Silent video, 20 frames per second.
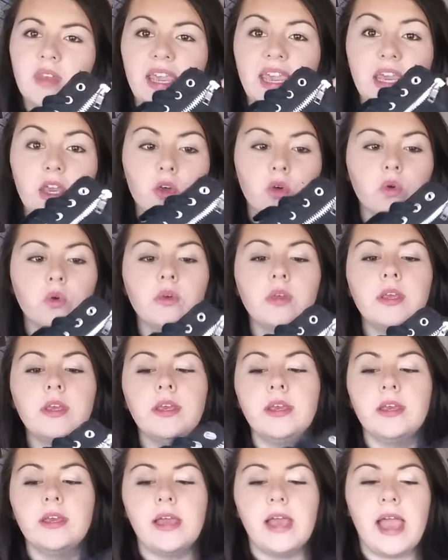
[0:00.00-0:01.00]
heel
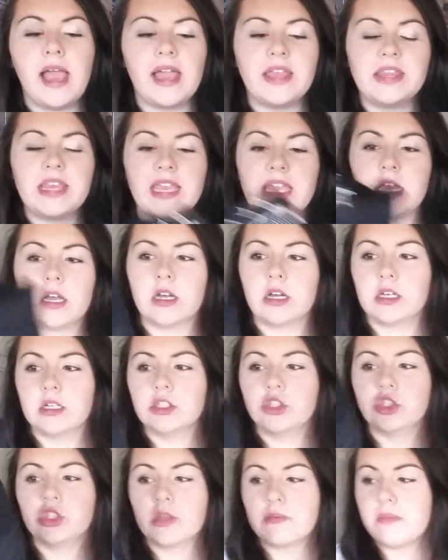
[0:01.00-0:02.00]
and they are
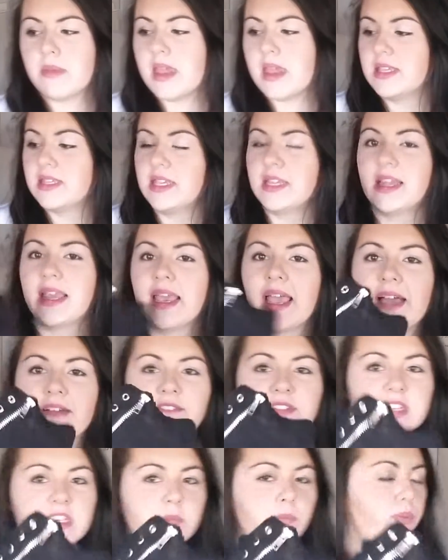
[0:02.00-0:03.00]
just amazing. They
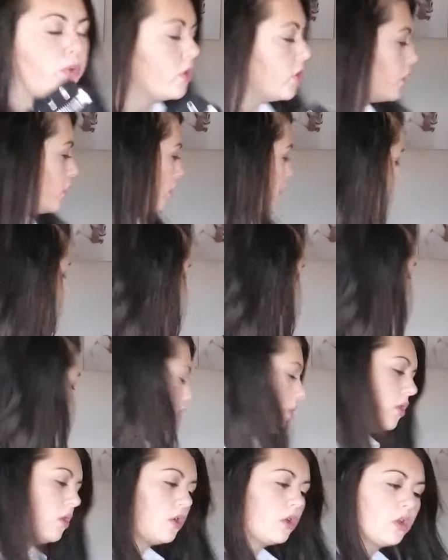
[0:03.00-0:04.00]
have these
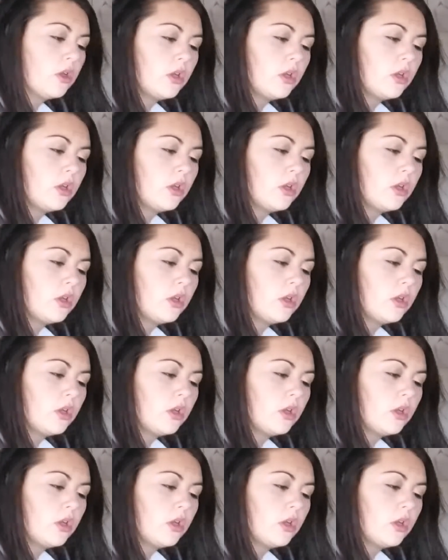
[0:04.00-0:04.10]
beautiful